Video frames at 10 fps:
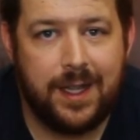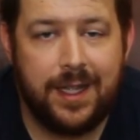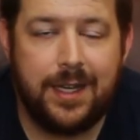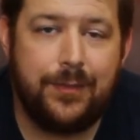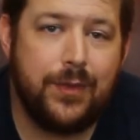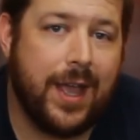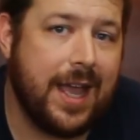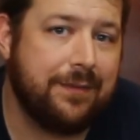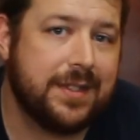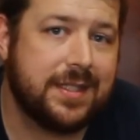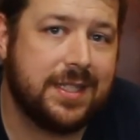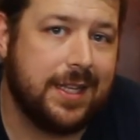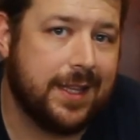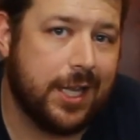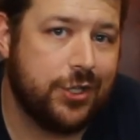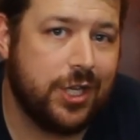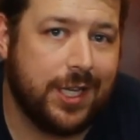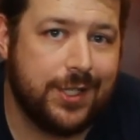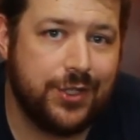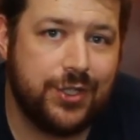And if you haven't seen that
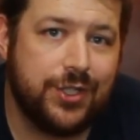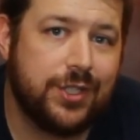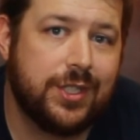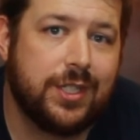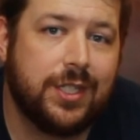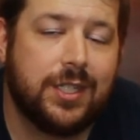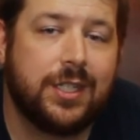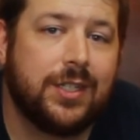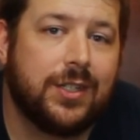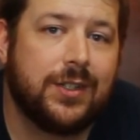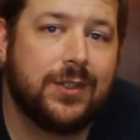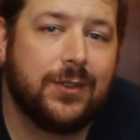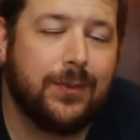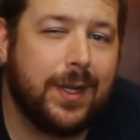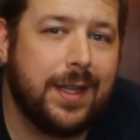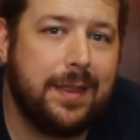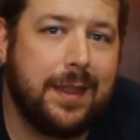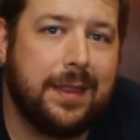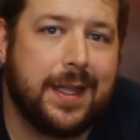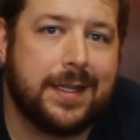change, why do you
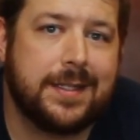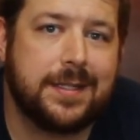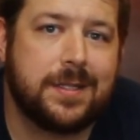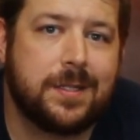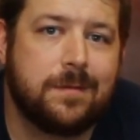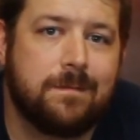think that is?